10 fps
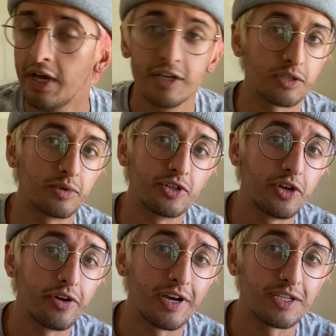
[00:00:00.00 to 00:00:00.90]
So I'm gonna show
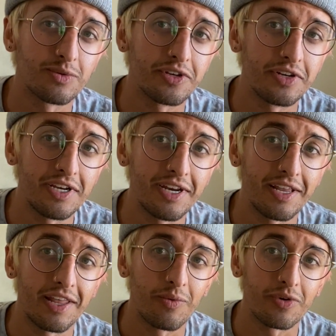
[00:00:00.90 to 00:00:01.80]
you guys what you need, and
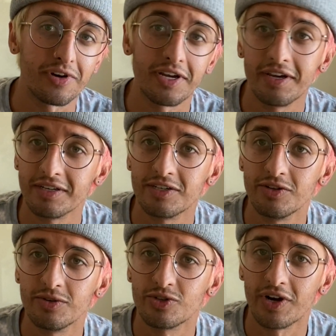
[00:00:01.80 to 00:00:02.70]
then we're gonna get
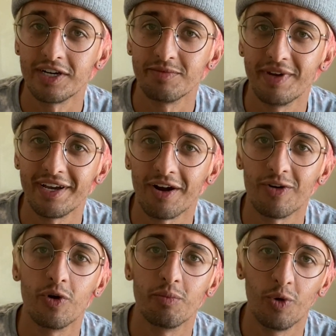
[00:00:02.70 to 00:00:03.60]
to trying to make our
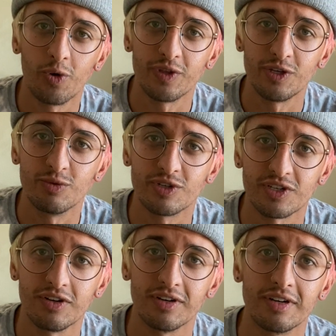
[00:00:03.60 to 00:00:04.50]
own BoyWithUke
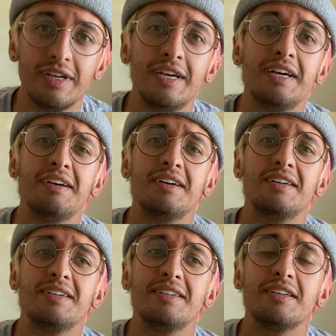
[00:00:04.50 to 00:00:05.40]
song.
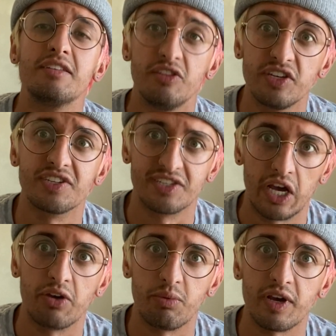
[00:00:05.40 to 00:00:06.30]
This is how
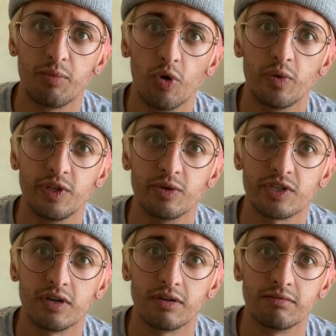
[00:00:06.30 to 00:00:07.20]
you make a BoyWithUke
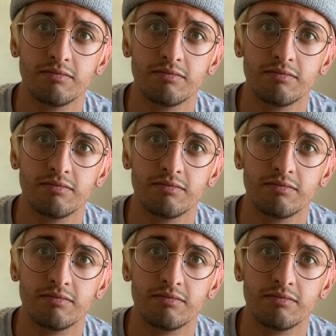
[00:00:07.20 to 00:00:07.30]
song.